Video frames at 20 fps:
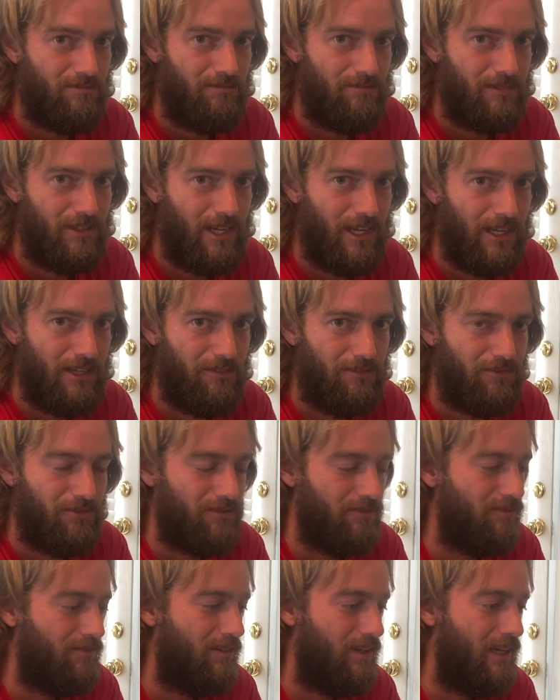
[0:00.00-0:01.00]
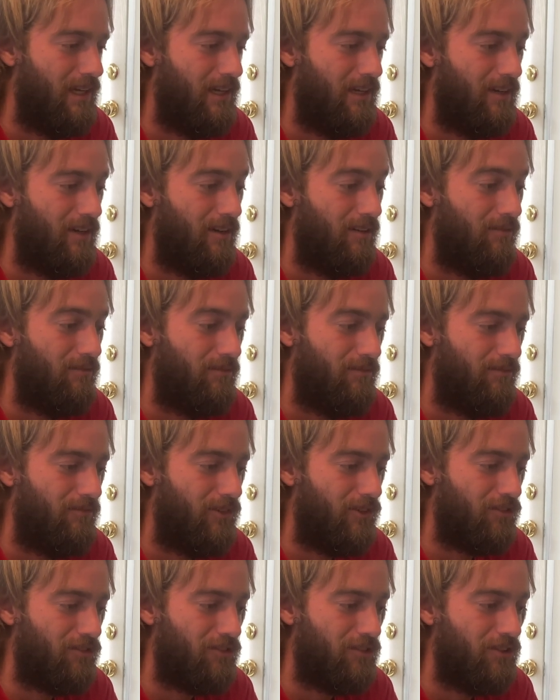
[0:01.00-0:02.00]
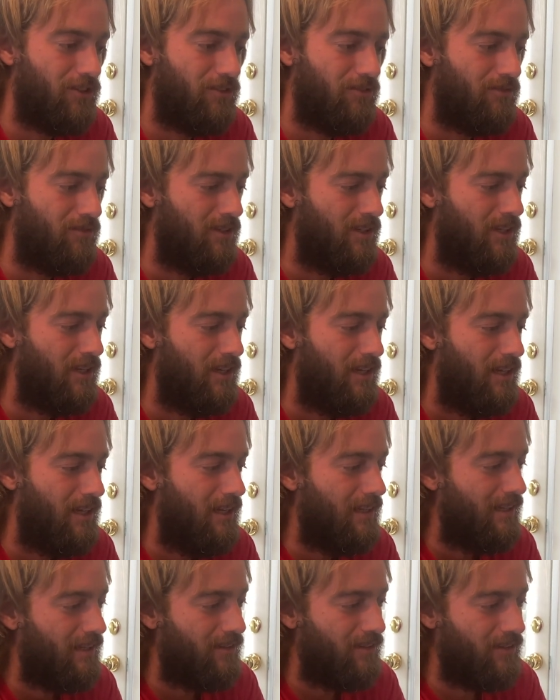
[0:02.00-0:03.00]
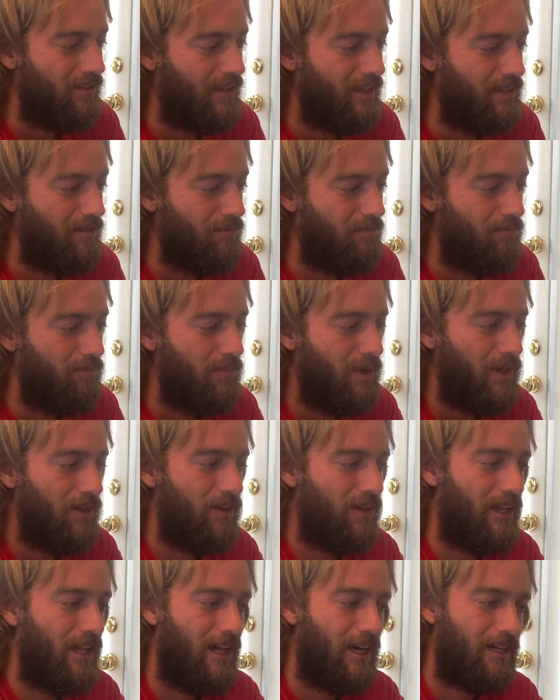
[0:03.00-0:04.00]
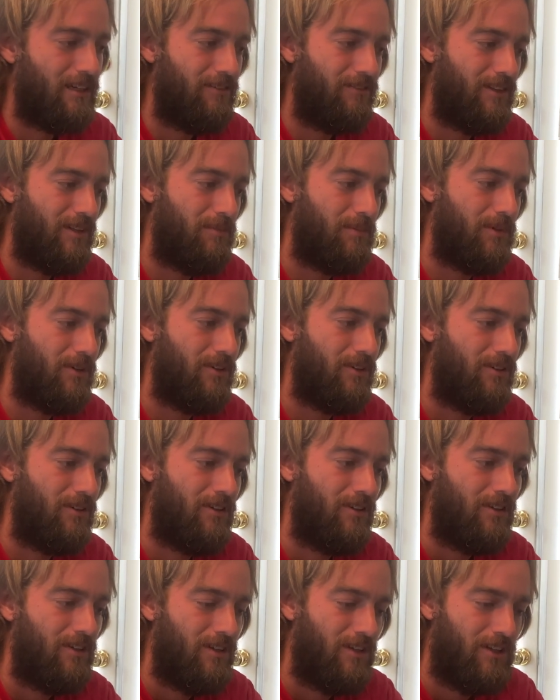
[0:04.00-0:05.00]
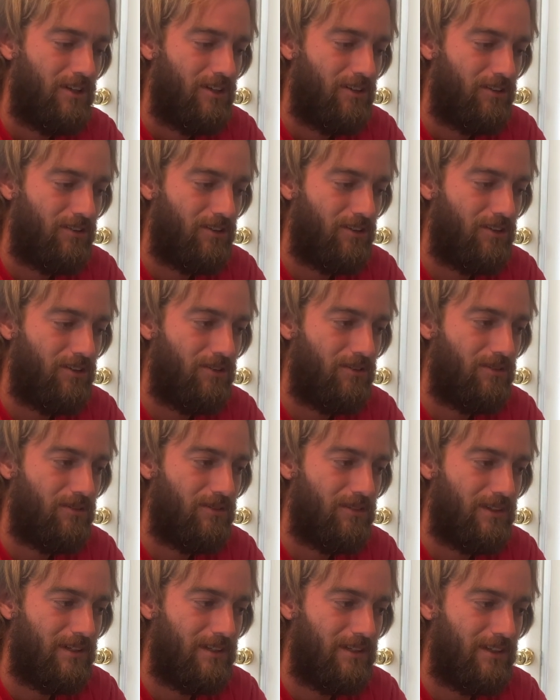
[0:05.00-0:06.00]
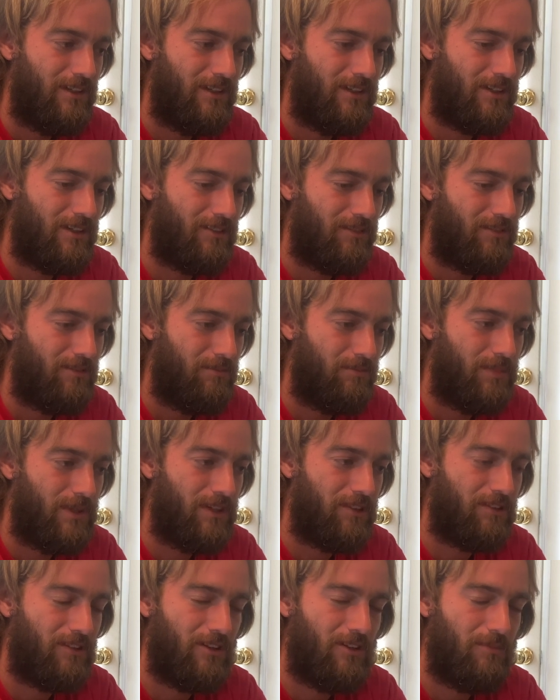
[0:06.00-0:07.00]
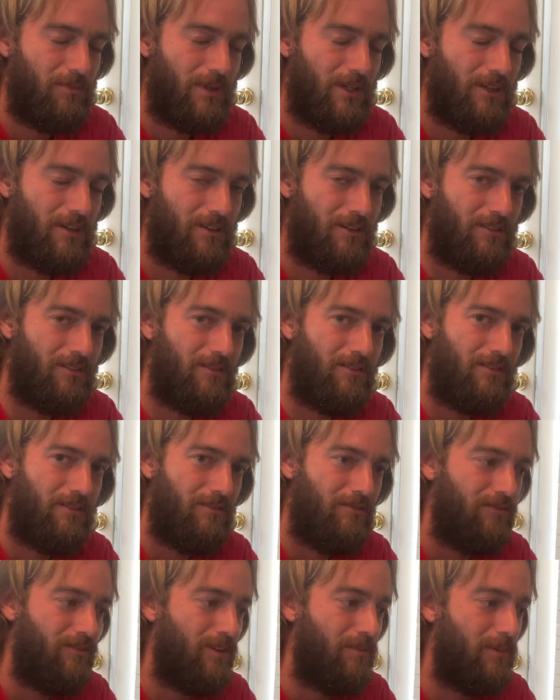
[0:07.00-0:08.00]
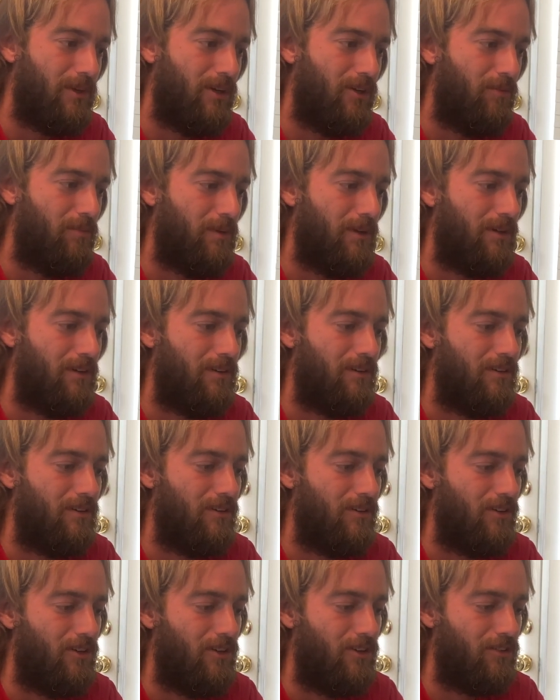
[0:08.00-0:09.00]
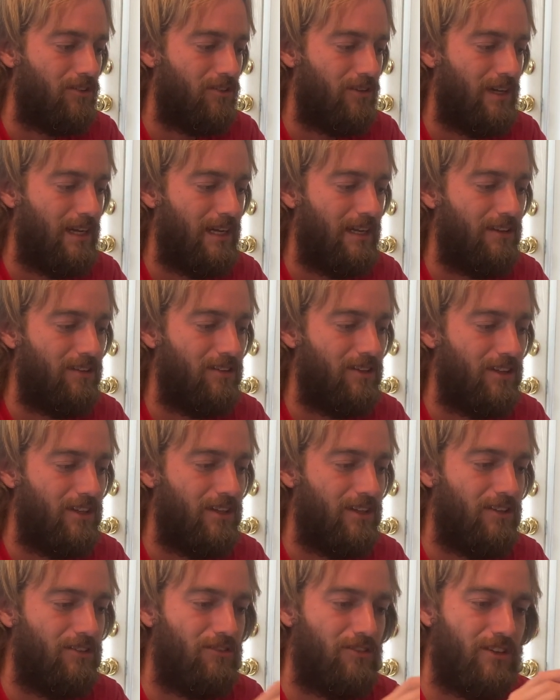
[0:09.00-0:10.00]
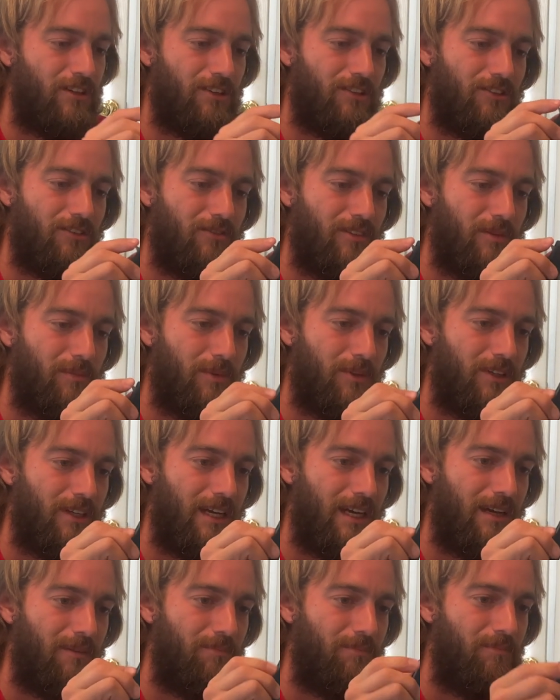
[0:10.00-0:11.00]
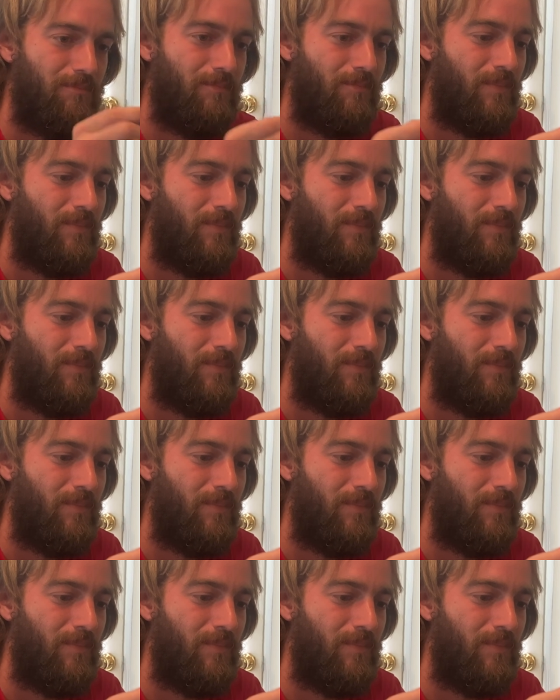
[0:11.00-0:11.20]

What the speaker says: knife in version 2. This is a button lock flipper, so you can push the little button, flip it open. Also has the traditional flipper tab.